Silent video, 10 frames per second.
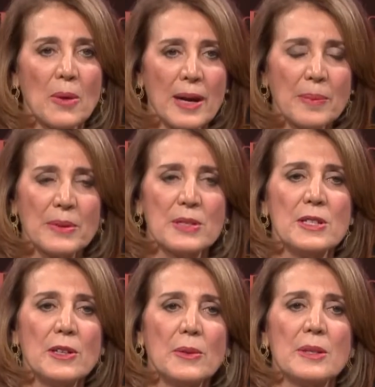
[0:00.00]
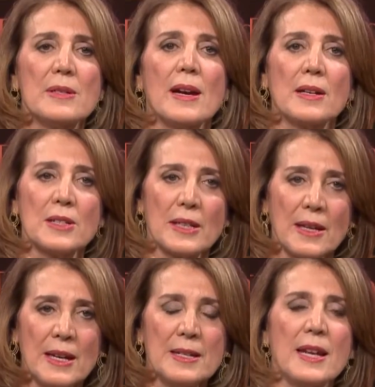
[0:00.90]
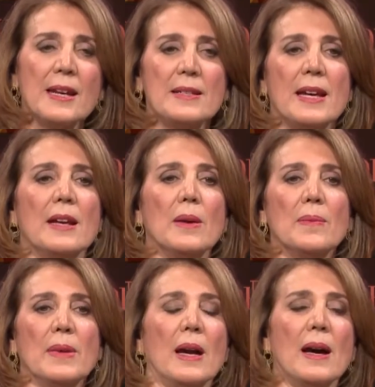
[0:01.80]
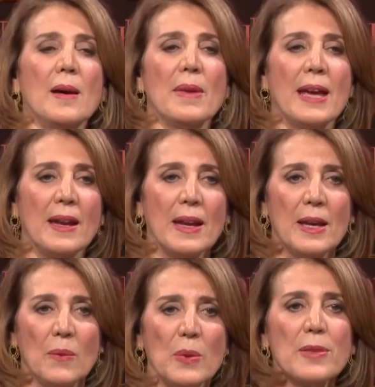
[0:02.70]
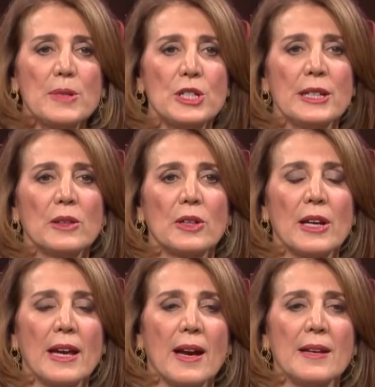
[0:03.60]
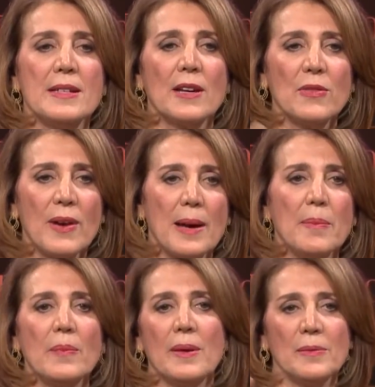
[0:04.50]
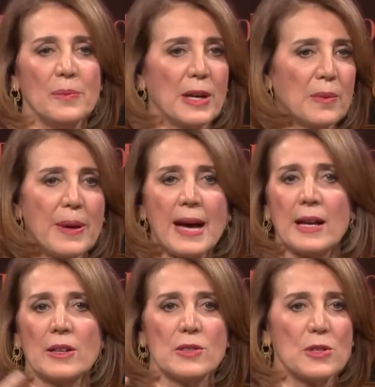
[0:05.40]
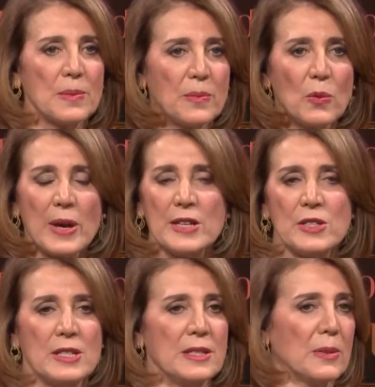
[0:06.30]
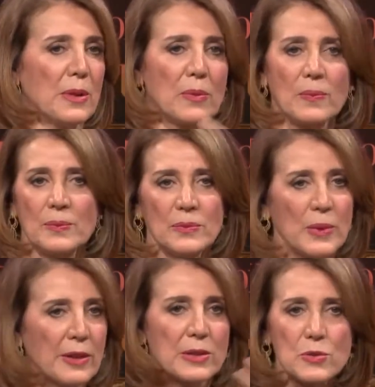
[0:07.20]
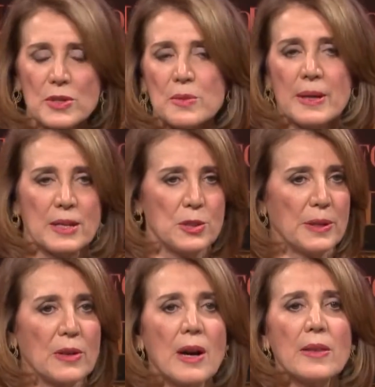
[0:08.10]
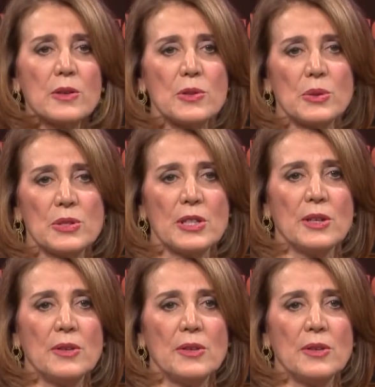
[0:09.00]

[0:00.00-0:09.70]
we're able to do is actually take data and with machine learning identify better patterns, ways to deal with whether it's risk management or other tools that you